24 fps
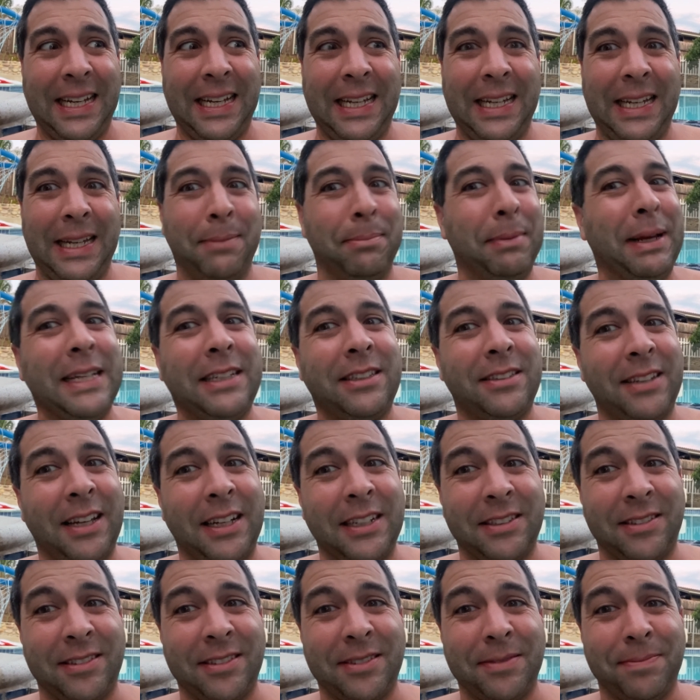It makes
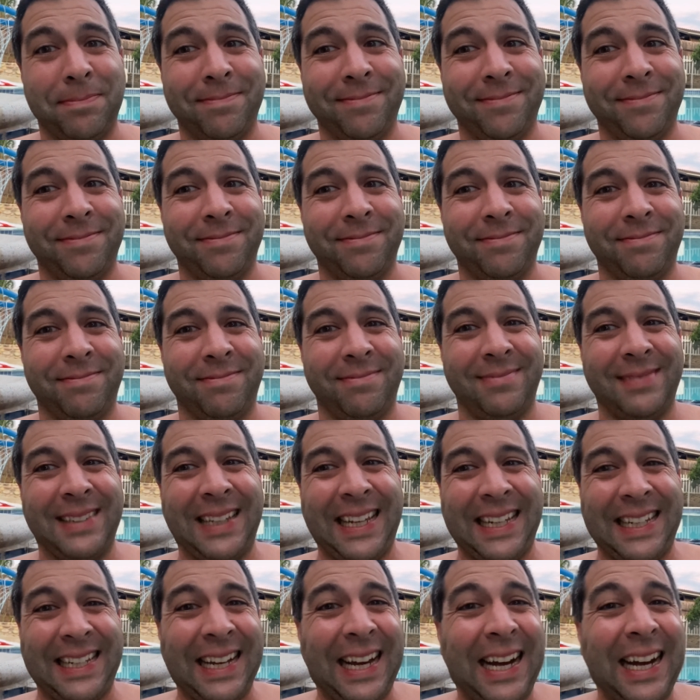sense
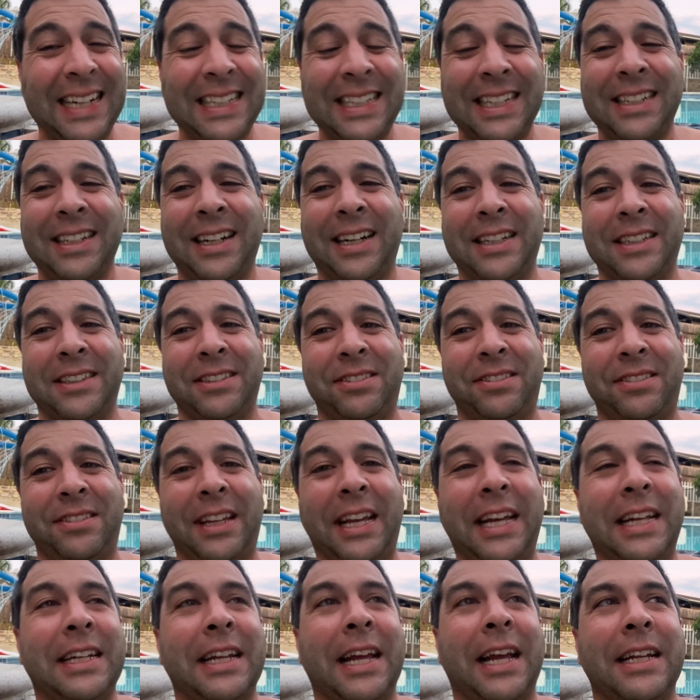it kind of does.
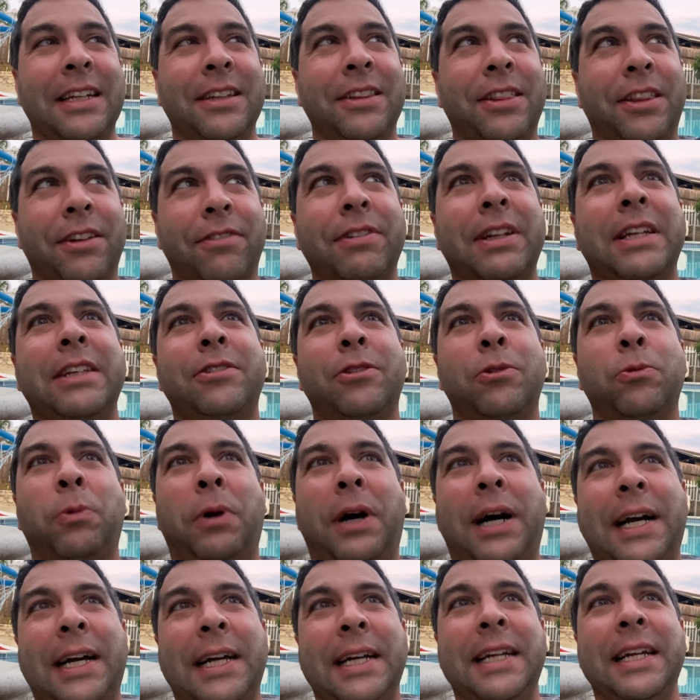And and the reason
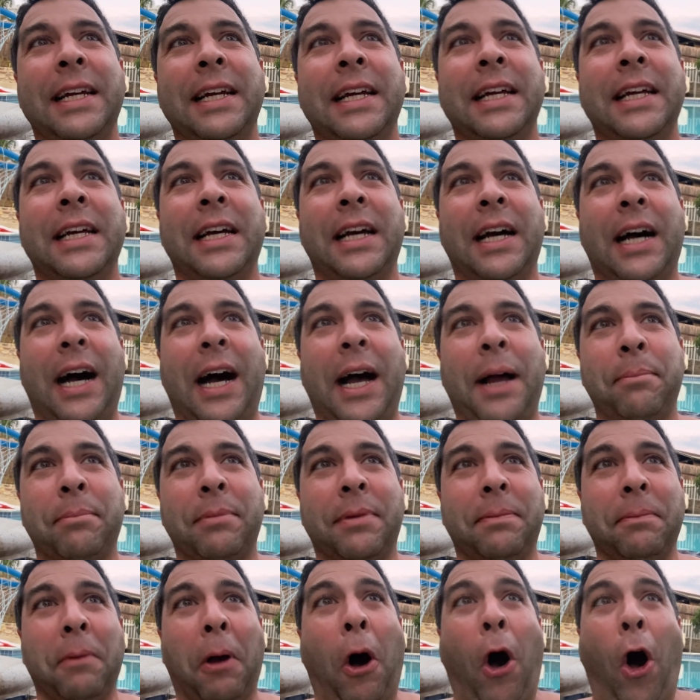why I'm
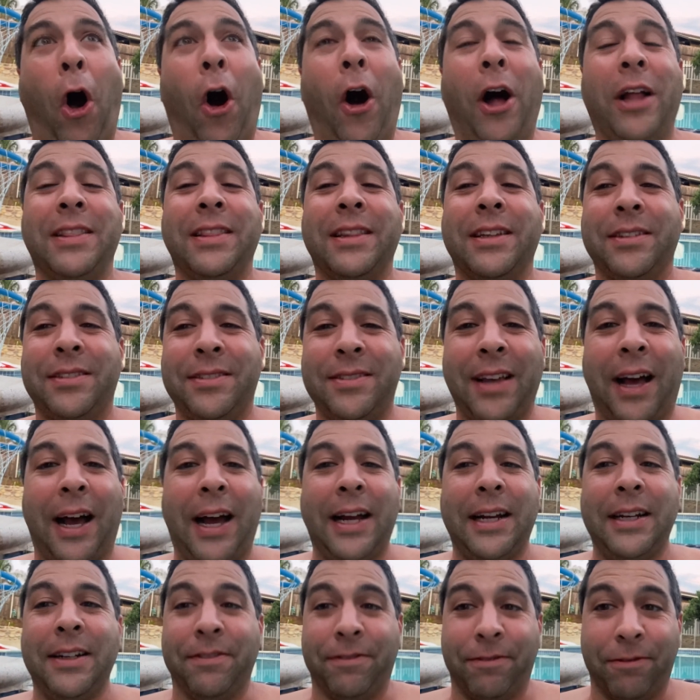on the side of